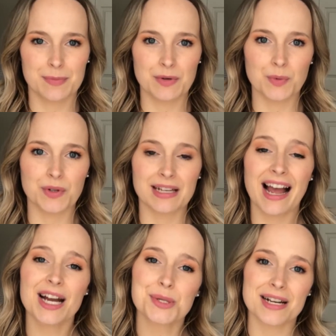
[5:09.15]
be really
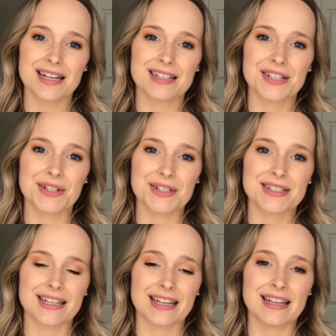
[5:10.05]
hydrating to your
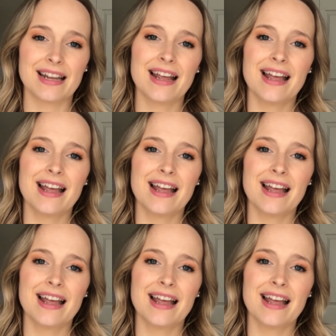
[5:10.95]
skin